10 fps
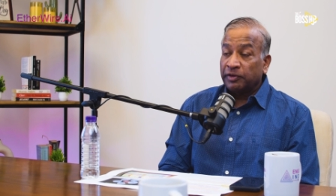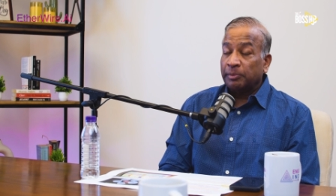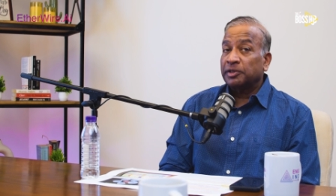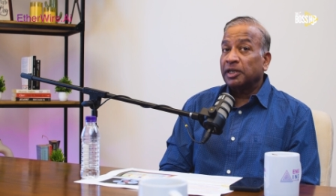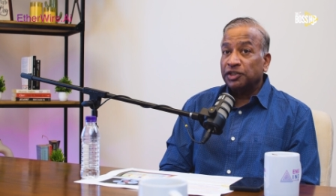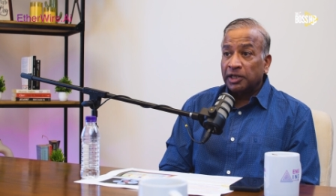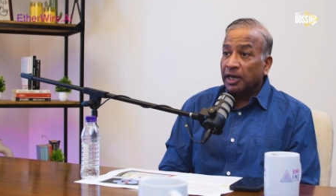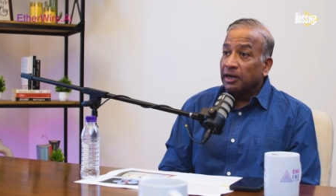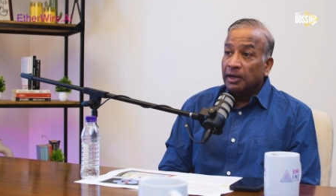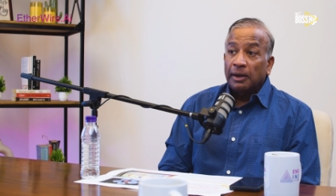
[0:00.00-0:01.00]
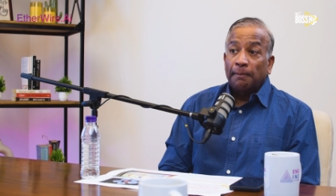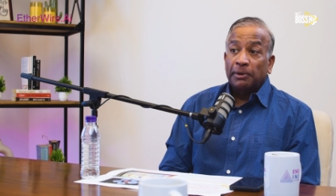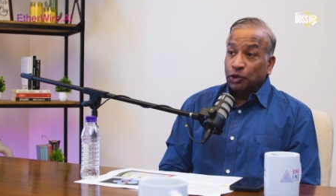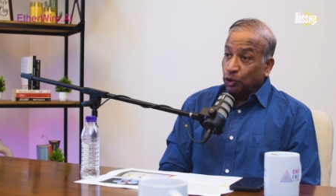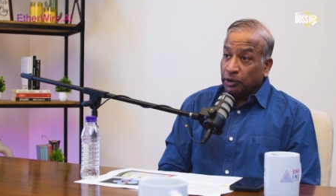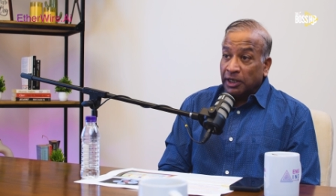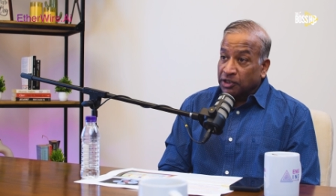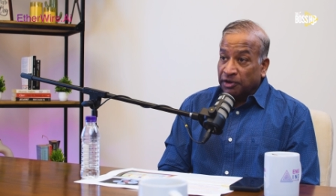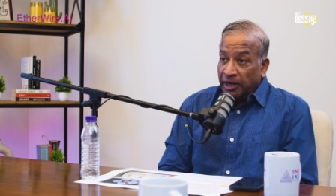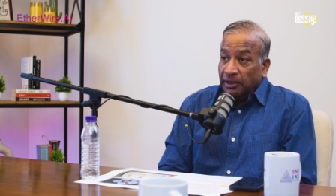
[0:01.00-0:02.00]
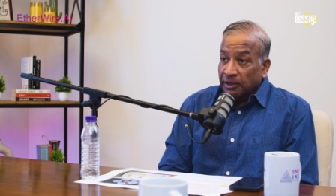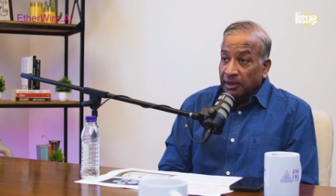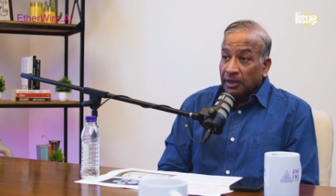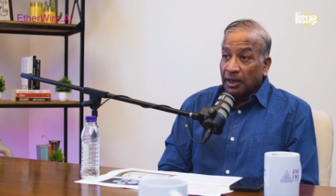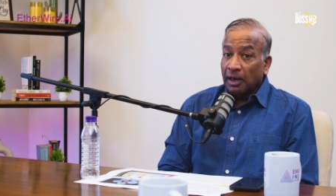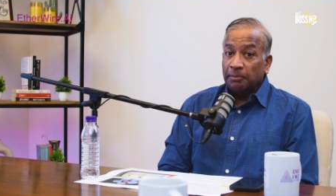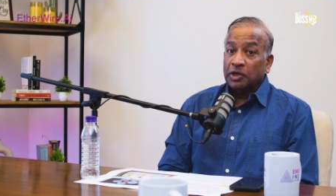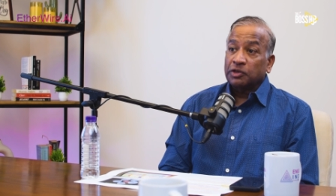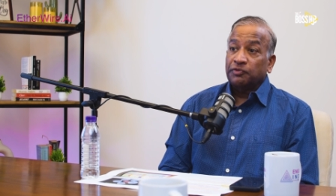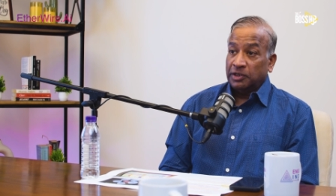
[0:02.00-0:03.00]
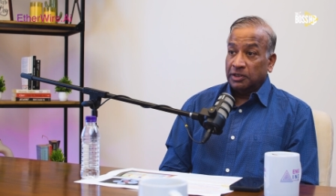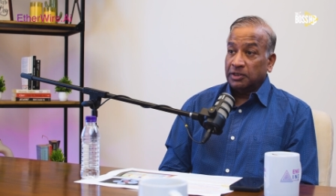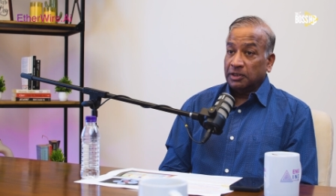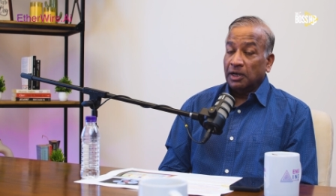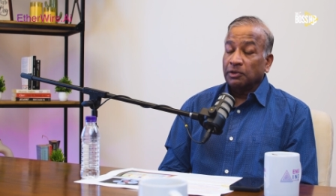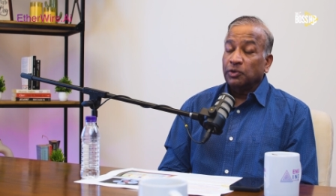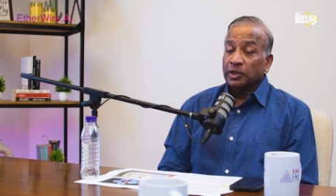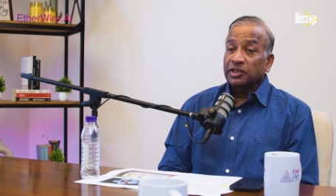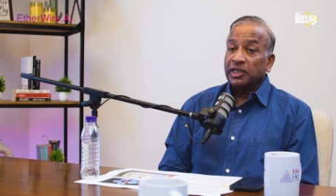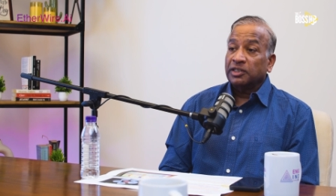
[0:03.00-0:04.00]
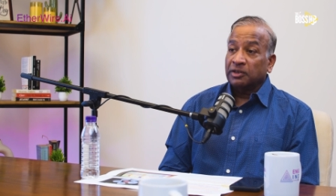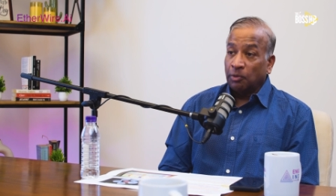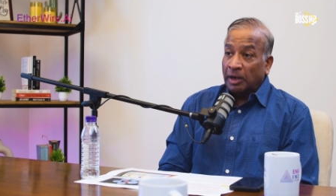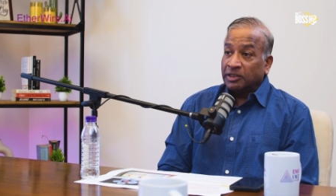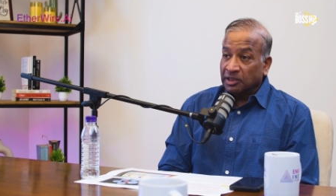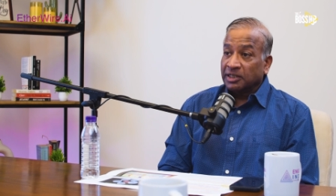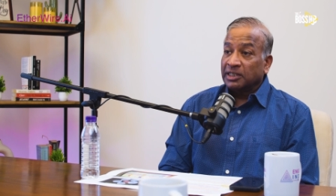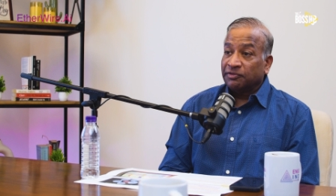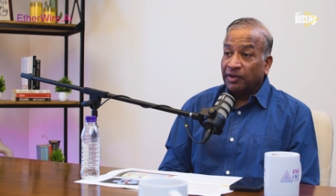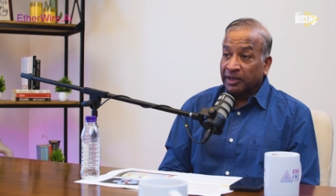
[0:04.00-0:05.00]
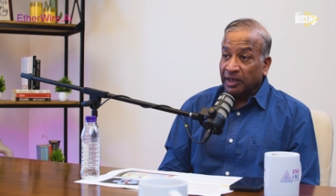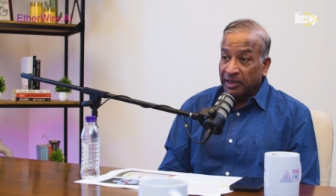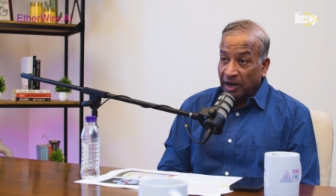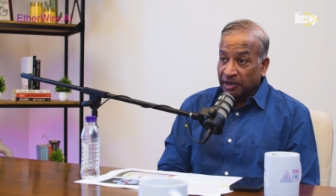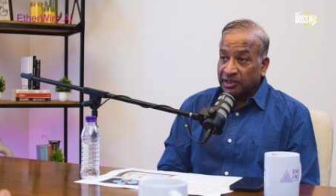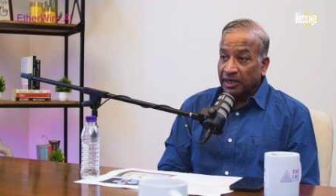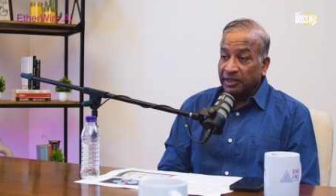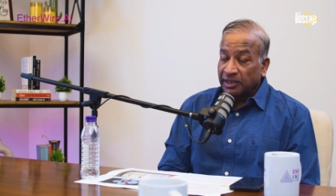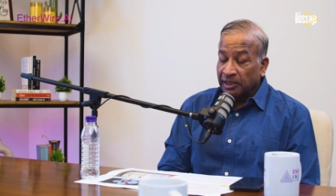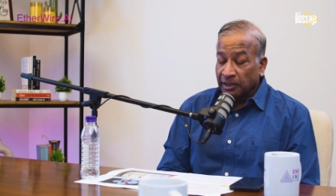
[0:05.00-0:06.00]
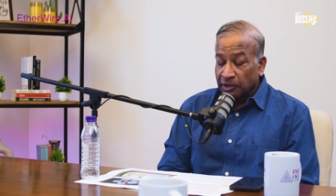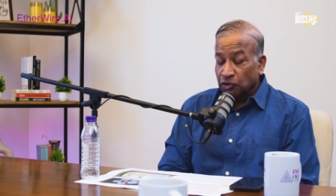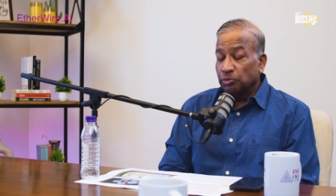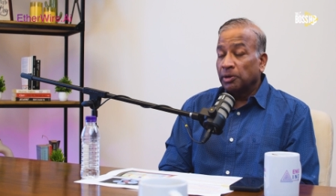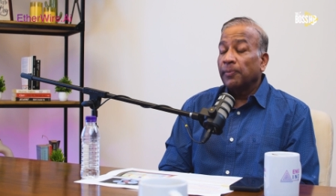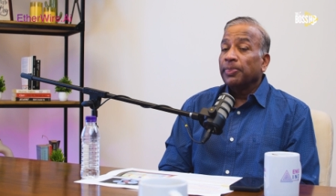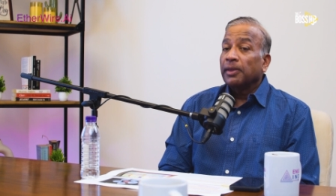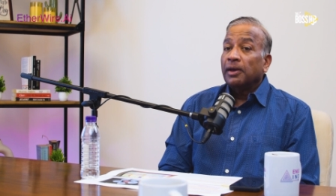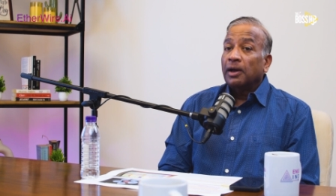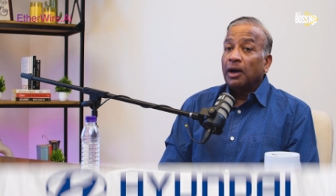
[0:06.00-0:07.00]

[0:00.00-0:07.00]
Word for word: a 50% share. But Toyota is great hmm. uh, because of its, uh, you know, you can say its robustness and the fact that they hmm. understand the Indian consumer. Hmm.